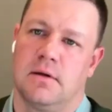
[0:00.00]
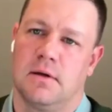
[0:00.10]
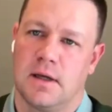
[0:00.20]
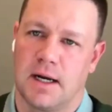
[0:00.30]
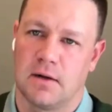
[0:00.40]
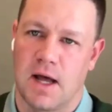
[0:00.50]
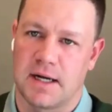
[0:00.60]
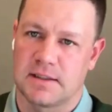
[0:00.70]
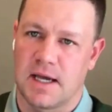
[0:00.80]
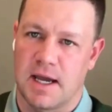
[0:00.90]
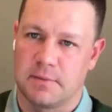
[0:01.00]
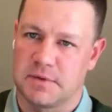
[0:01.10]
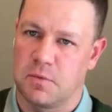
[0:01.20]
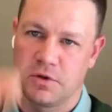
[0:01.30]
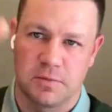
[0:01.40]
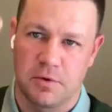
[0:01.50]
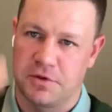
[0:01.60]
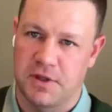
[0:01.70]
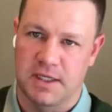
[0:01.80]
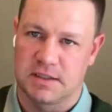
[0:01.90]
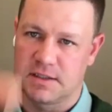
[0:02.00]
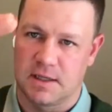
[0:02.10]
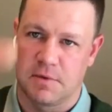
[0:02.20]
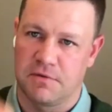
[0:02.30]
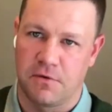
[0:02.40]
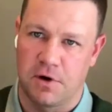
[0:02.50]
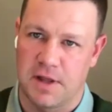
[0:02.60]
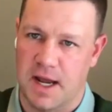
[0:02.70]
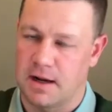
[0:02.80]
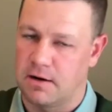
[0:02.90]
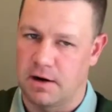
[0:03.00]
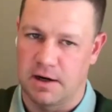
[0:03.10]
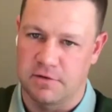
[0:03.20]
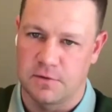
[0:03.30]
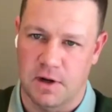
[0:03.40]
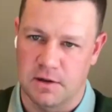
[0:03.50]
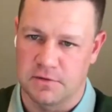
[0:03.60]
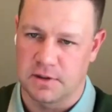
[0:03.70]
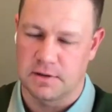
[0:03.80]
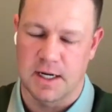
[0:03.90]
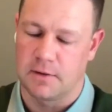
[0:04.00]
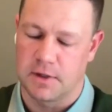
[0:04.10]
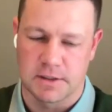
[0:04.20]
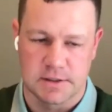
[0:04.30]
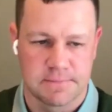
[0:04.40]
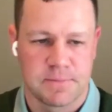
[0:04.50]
Right. And a lot of times, multiple things said before that aren't even relevant. Anyways.